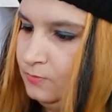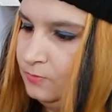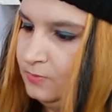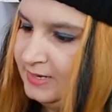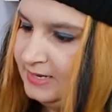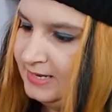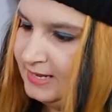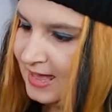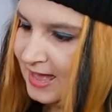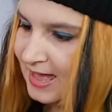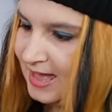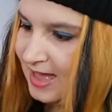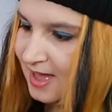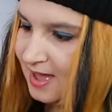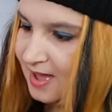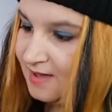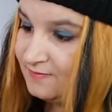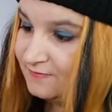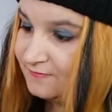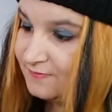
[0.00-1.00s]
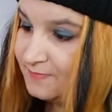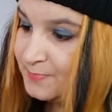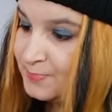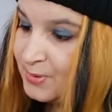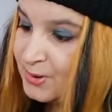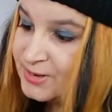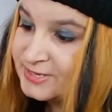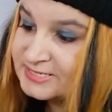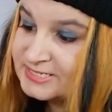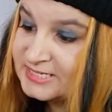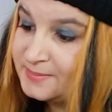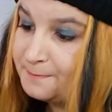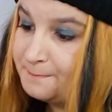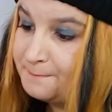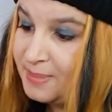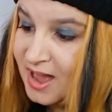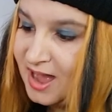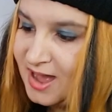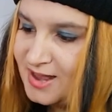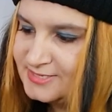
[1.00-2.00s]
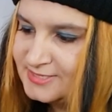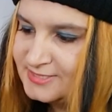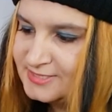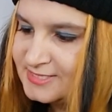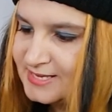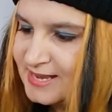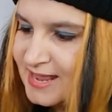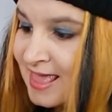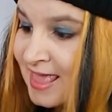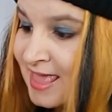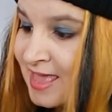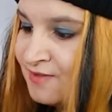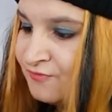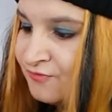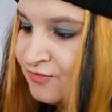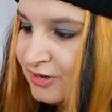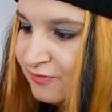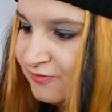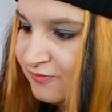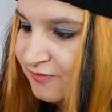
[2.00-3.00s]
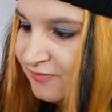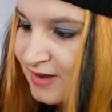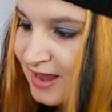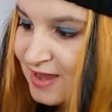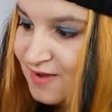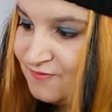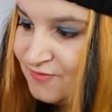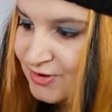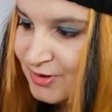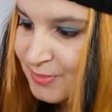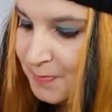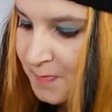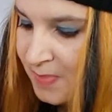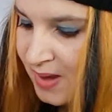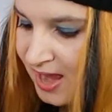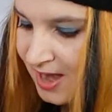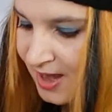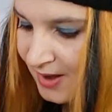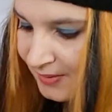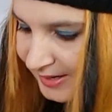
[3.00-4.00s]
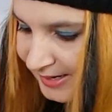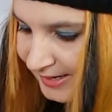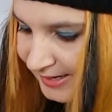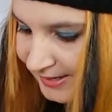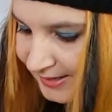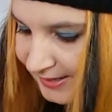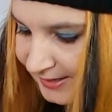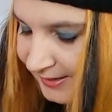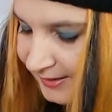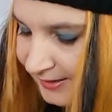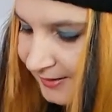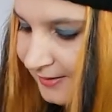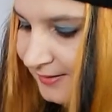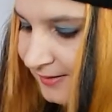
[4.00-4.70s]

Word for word: we have Bertie Bun's Every Flavored Berry.